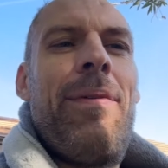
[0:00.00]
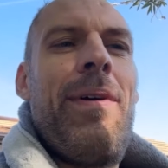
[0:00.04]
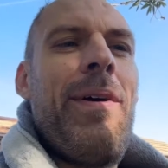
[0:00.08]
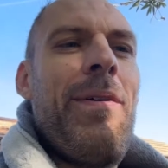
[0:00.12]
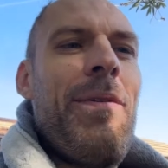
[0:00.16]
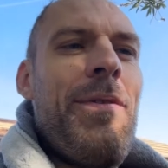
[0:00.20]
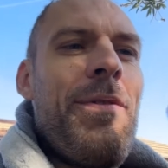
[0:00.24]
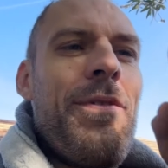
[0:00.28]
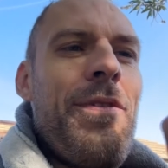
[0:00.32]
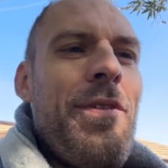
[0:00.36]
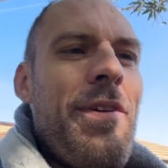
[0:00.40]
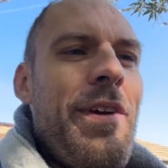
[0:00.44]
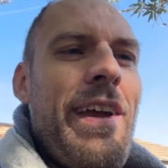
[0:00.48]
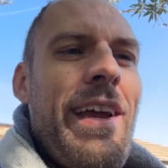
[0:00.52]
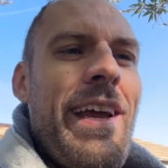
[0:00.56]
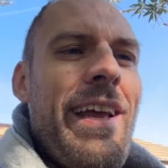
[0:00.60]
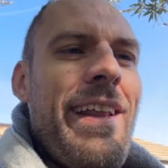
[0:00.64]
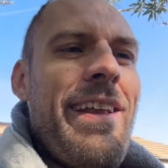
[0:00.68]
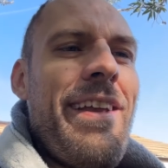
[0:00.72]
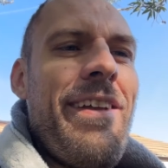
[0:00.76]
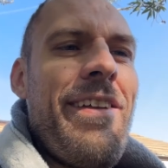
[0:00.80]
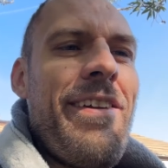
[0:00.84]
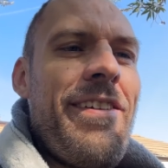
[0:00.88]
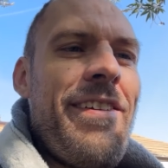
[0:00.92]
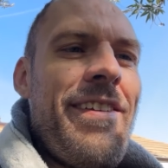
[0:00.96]
I was looking at the
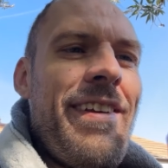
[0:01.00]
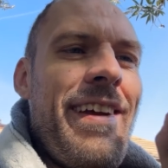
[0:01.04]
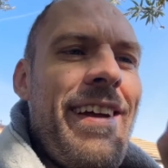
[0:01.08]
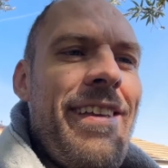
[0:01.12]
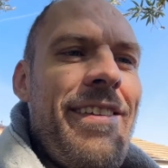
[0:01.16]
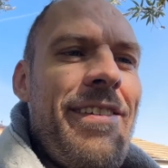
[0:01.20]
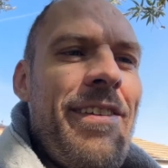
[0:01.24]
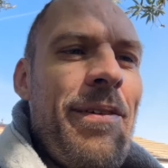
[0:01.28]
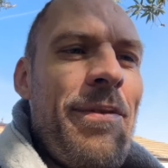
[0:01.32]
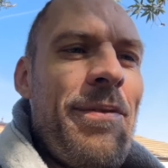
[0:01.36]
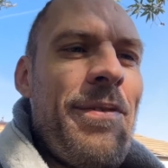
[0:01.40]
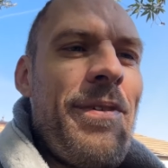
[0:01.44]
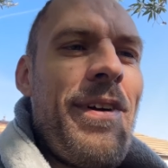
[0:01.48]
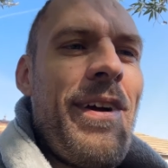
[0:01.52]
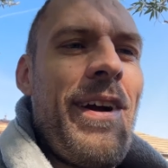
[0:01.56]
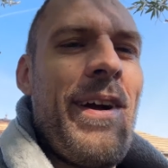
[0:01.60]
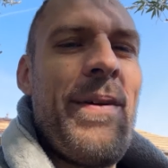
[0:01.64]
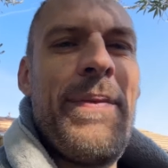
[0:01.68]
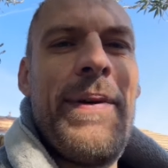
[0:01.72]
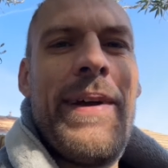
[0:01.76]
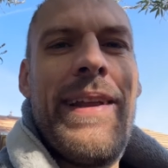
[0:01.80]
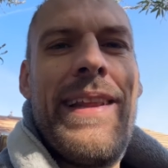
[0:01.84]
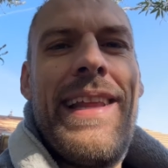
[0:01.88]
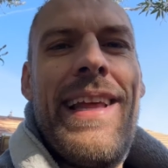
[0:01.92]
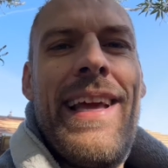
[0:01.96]
other side, so I'm sorry
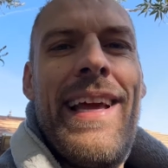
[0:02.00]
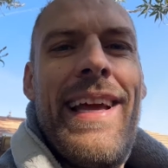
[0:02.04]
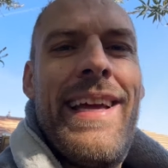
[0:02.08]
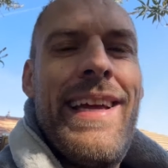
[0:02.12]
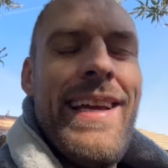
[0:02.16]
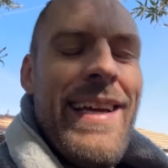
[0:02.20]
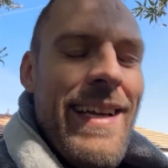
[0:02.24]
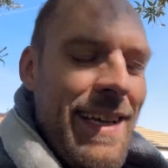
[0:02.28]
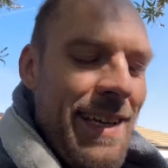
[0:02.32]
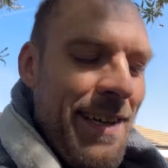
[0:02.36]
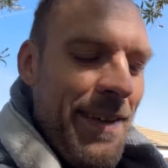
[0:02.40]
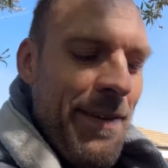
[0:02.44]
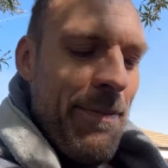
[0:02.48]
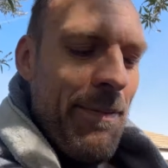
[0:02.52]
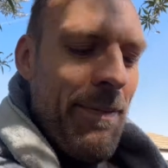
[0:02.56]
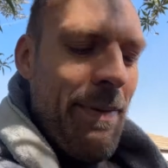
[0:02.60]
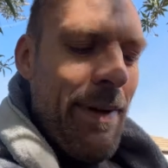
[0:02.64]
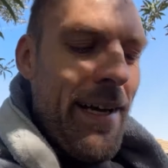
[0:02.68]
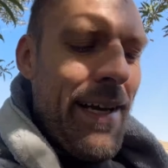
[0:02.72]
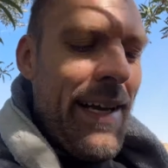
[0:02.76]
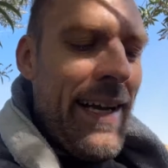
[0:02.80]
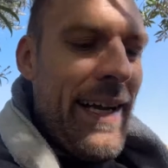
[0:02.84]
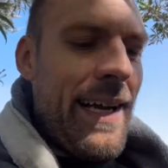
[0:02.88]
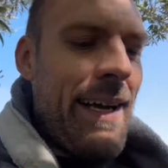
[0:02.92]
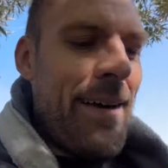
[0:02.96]
about that.
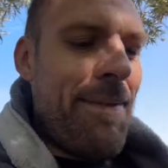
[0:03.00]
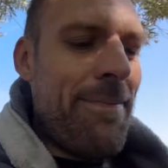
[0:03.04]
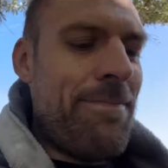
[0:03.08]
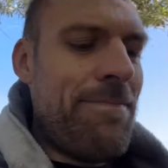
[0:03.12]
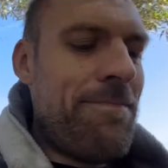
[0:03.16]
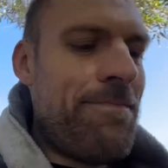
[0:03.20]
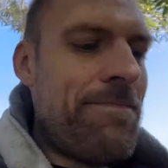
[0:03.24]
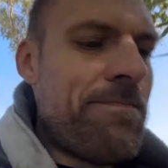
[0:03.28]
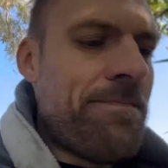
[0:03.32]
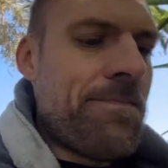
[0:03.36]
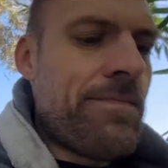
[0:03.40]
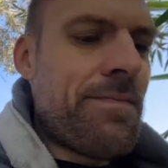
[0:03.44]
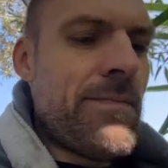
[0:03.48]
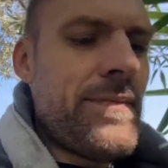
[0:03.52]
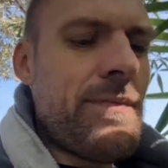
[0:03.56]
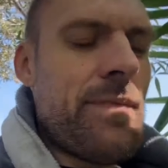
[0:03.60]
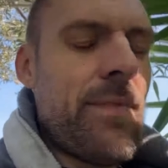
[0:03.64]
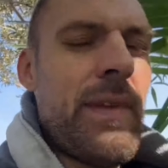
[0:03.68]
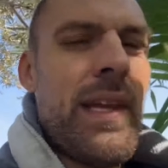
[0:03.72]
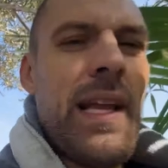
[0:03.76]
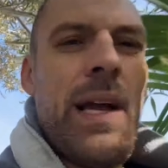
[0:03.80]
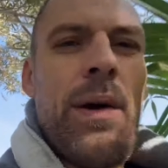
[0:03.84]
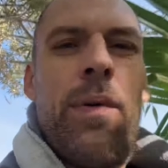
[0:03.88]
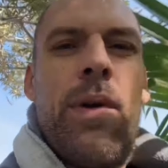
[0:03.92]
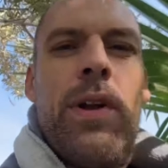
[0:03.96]
But
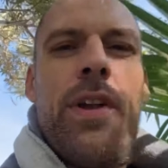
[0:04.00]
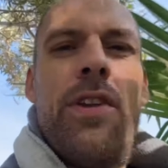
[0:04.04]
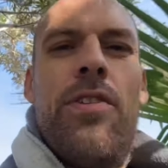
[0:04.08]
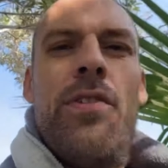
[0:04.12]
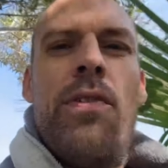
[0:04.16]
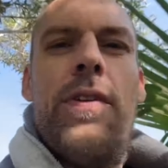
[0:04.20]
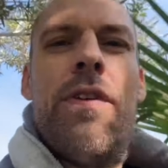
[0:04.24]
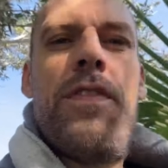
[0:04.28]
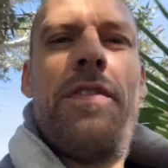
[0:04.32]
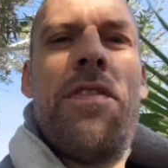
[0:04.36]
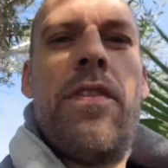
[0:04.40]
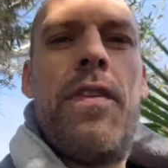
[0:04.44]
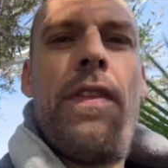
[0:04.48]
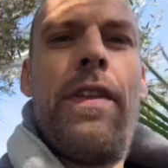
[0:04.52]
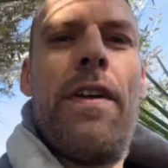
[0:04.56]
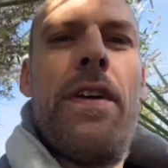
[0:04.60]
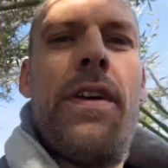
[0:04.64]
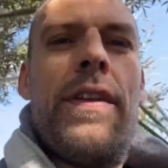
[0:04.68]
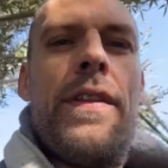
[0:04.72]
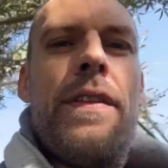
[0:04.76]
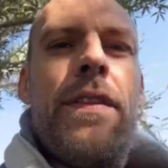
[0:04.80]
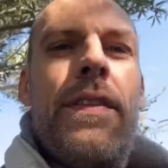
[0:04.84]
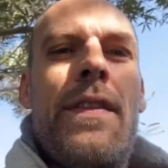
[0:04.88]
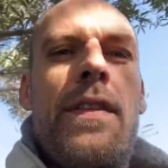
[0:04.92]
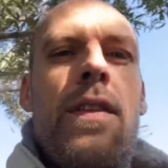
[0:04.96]
I want to do it so
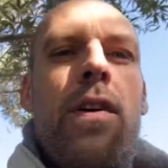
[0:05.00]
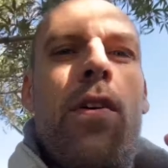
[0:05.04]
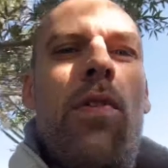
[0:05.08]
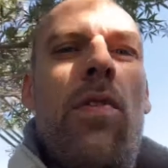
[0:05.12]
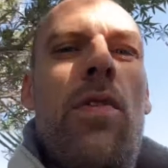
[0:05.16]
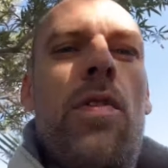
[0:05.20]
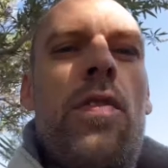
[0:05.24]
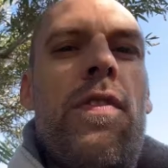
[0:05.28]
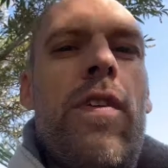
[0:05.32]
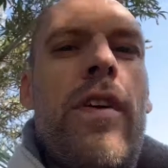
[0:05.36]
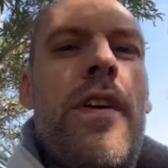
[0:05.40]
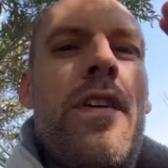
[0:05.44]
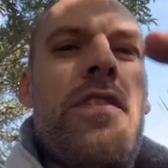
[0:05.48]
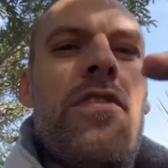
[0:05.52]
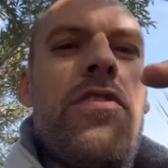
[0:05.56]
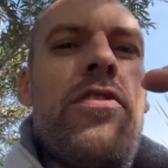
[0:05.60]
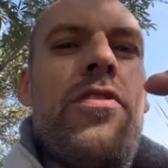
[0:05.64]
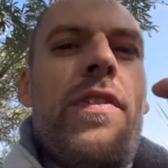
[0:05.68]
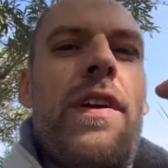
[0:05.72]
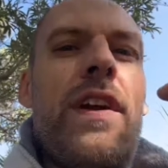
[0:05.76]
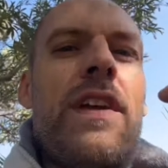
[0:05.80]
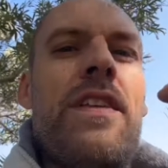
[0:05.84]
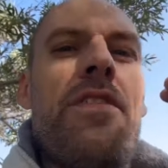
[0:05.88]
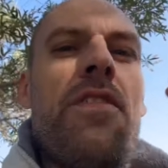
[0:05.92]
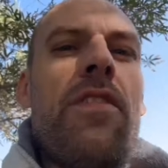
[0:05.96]
the holes aren't
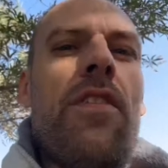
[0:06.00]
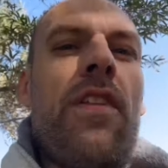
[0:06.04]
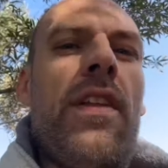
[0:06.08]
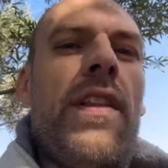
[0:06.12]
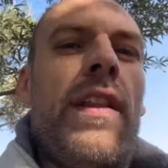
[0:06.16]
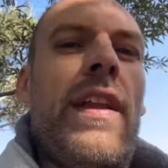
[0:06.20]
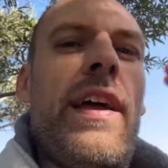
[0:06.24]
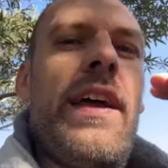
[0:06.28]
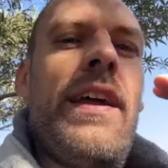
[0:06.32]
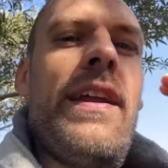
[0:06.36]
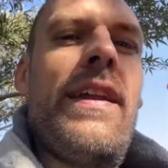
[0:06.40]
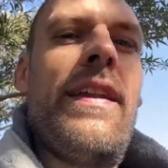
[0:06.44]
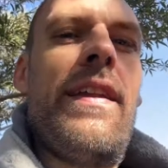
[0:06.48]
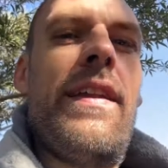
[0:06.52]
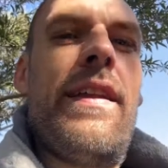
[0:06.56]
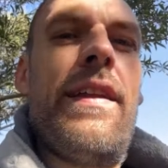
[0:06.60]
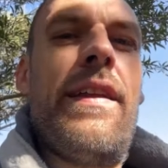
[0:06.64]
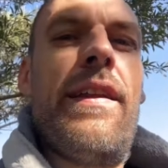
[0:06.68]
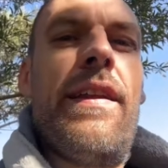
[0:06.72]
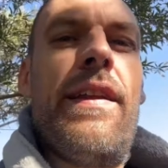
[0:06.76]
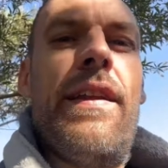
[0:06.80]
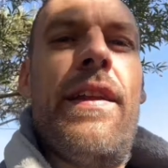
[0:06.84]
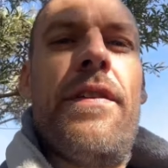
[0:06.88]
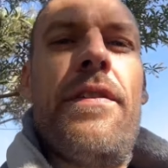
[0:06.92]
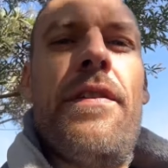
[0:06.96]
straight, so the light
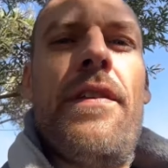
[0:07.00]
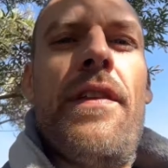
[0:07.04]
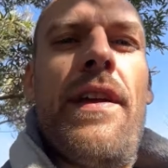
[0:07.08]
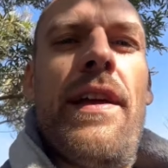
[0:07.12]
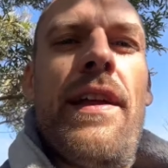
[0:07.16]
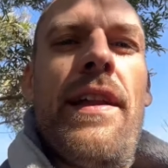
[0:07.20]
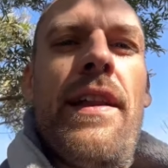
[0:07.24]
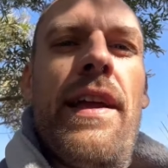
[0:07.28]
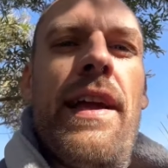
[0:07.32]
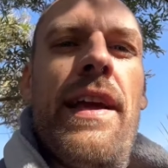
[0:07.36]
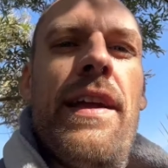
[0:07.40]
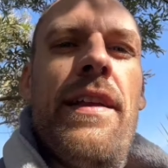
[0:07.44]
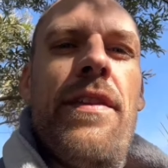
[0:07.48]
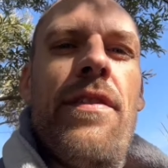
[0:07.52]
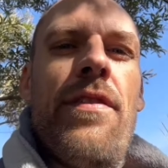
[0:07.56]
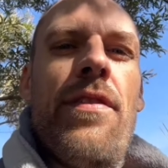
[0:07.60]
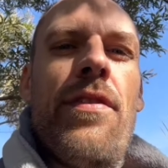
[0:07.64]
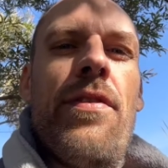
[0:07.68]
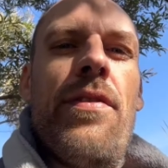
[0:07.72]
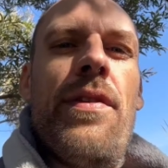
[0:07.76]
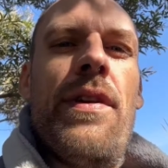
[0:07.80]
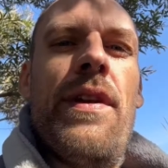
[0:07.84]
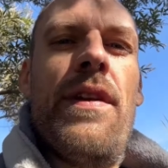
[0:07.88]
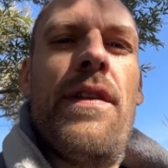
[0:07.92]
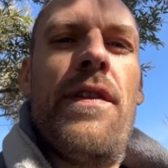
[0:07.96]
doesn't let light
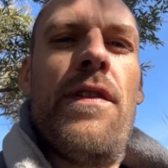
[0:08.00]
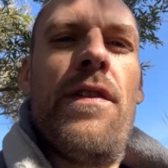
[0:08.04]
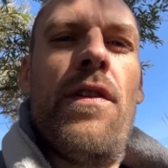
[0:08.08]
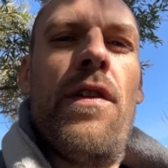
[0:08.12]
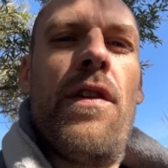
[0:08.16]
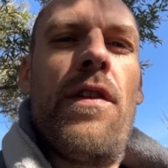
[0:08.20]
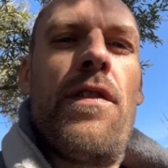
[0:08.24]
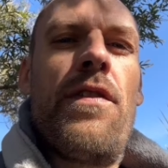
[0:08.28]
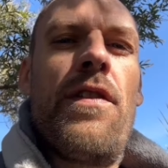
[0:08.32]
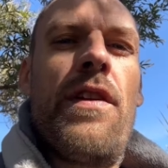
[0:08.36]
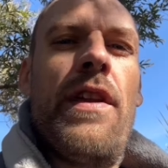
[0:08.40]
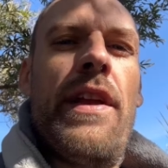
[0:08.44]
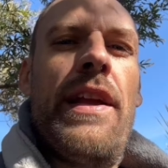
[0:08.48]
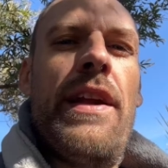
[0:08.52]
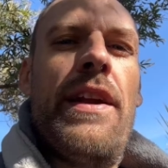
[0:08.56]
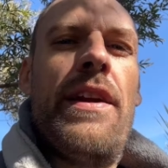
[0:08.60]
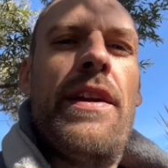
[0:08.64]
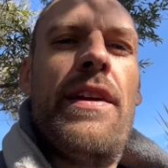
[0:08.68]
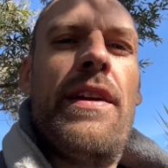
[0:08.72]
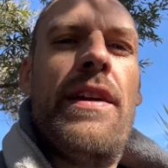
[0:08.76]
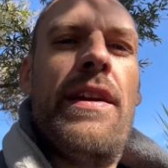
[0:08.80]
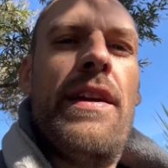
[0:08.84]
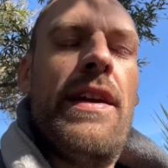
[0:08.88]
through and it just looks cleaner.